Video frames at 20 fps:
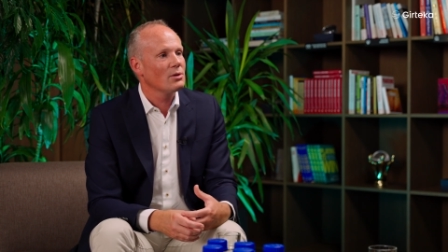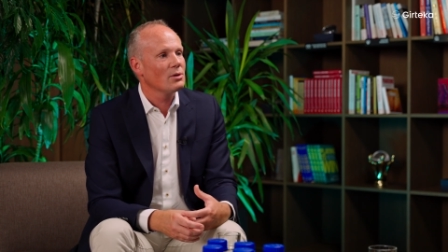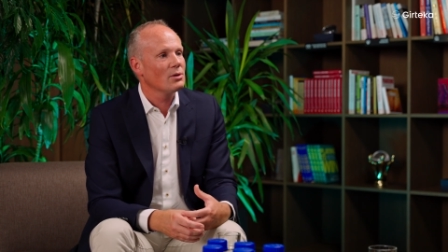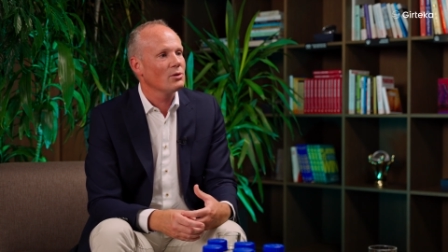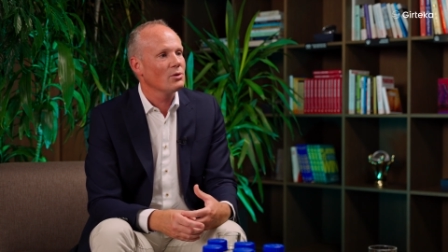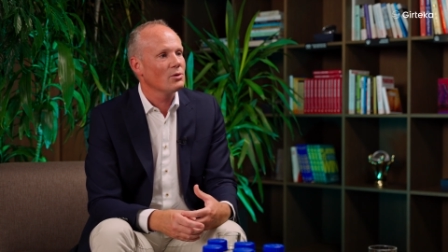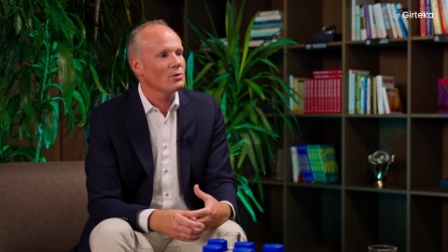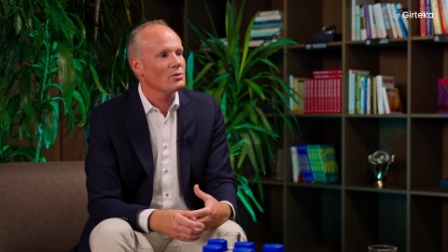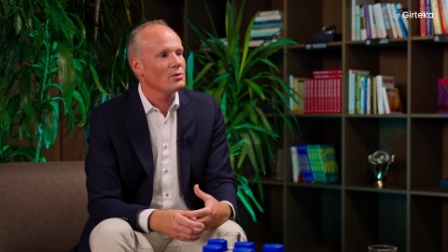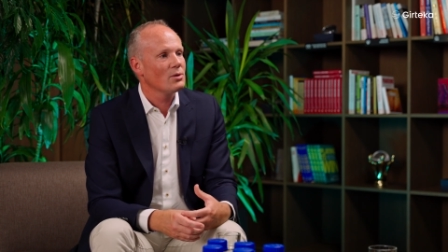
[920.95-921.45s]
a
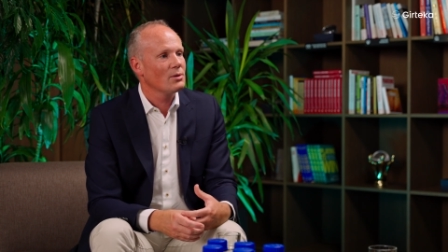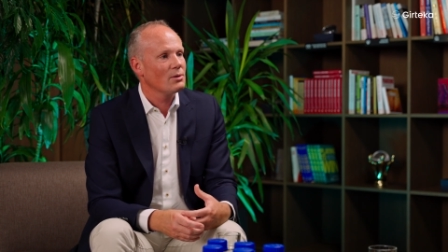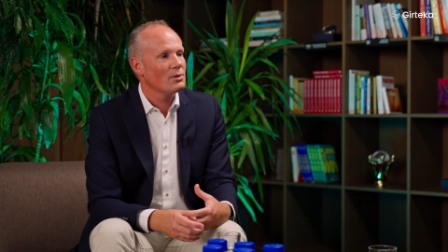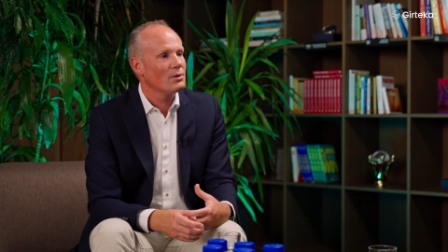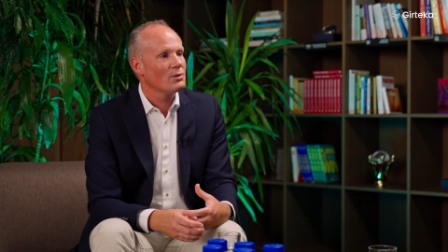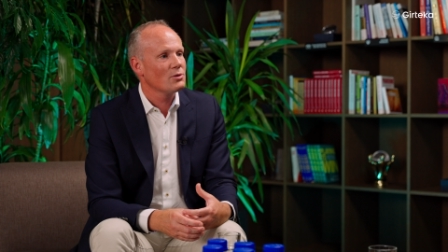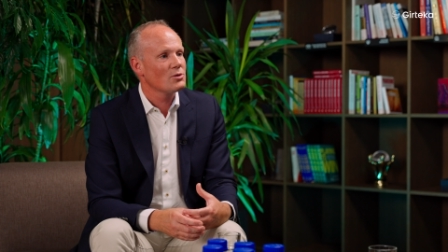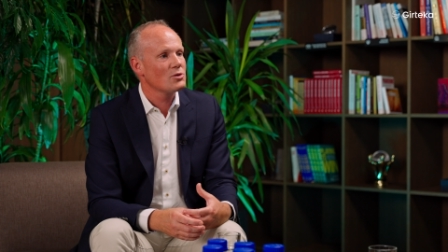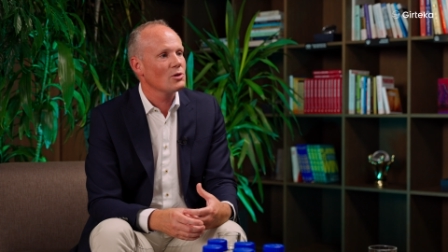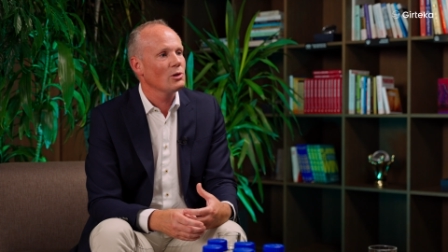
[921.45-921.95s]
good
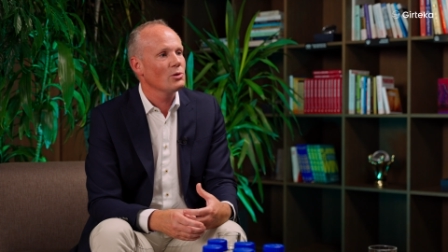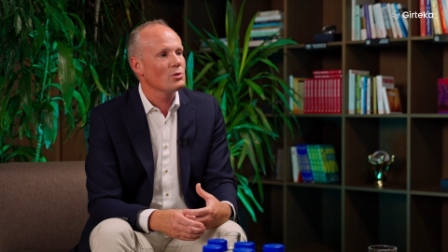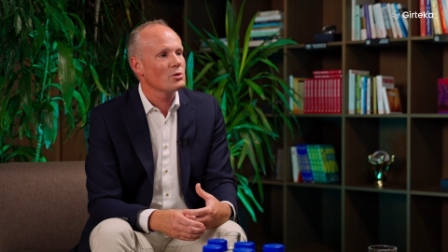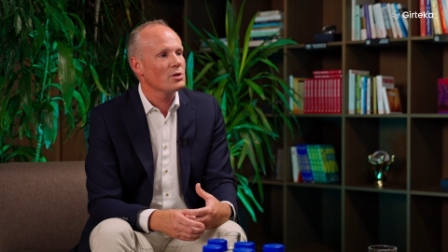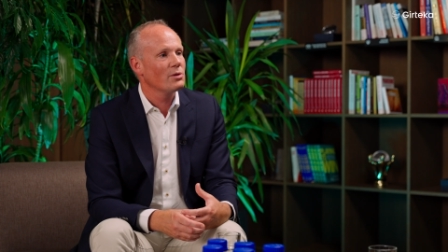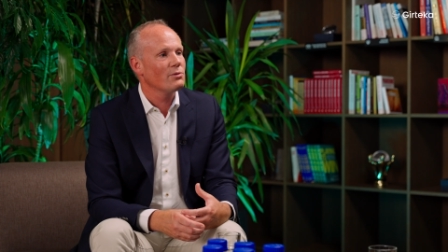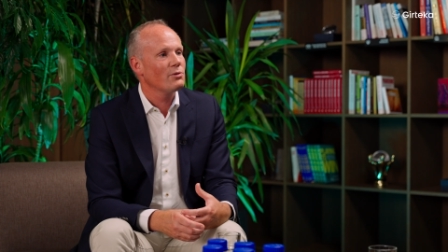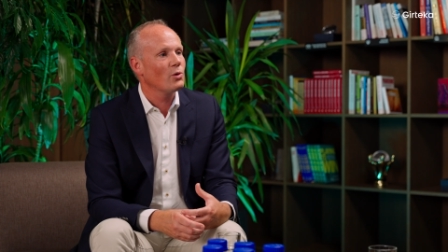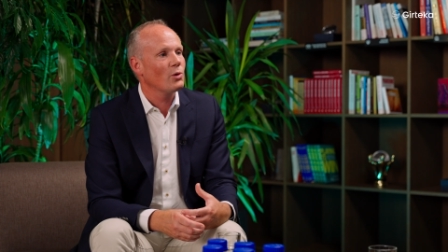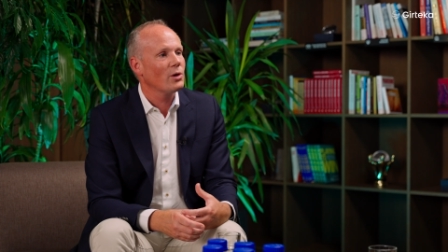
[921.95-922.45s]

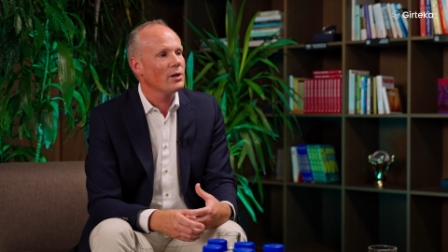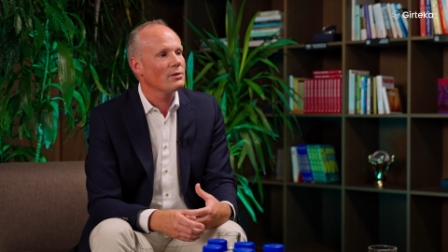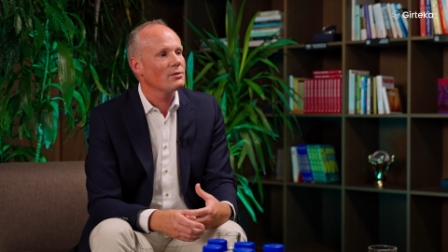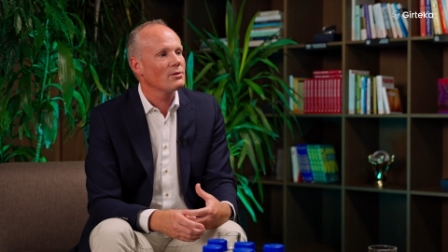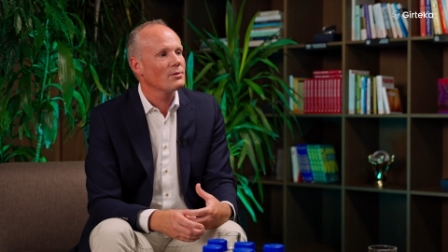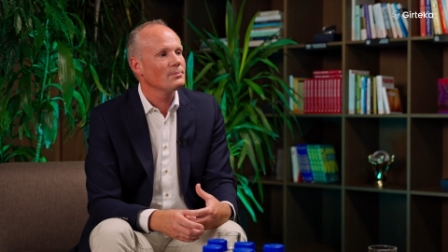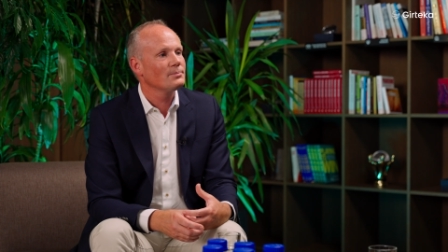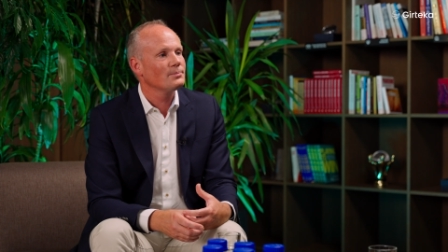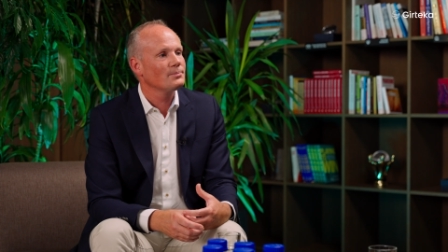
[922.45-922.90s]
solution for it.